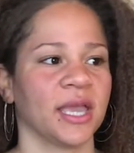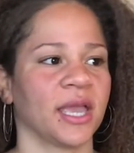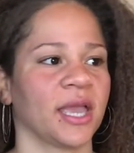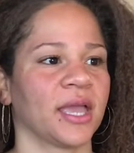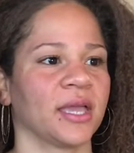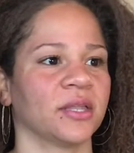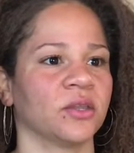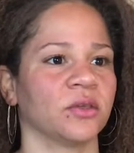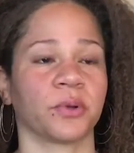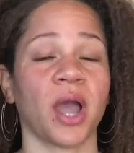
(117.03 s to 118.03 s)

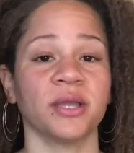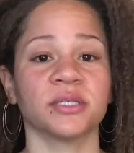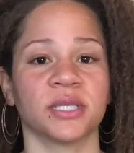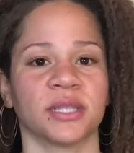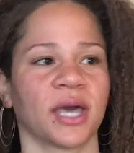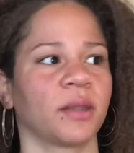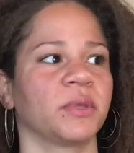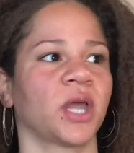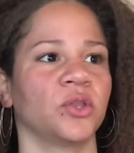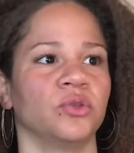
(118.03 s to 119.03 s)
And prior to that, I
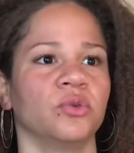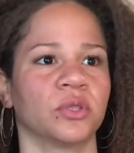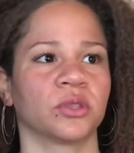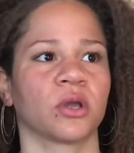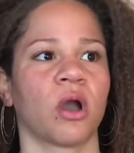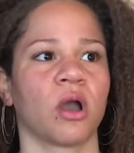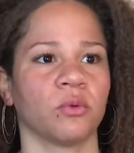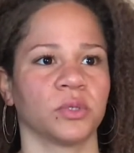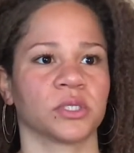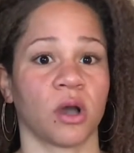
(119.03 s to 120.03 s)
mean, I knew that the car
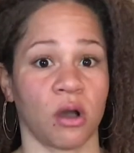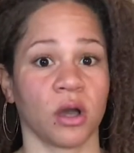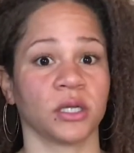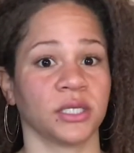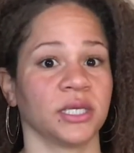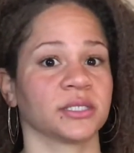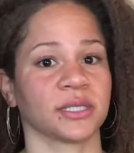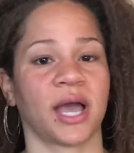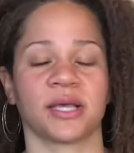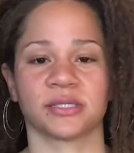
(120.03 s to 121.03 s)
was on its
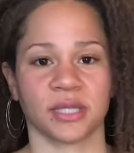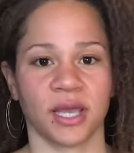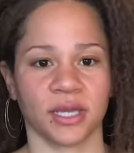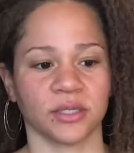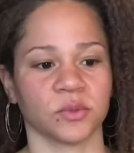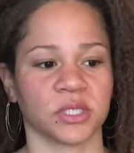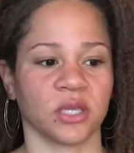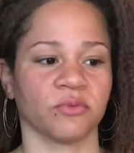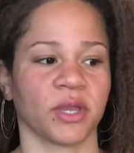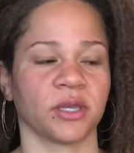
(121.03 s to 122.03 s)
last leg and it was
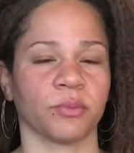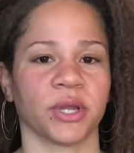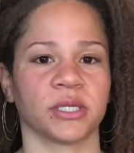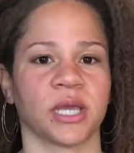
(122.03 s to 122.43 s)
getting ready to break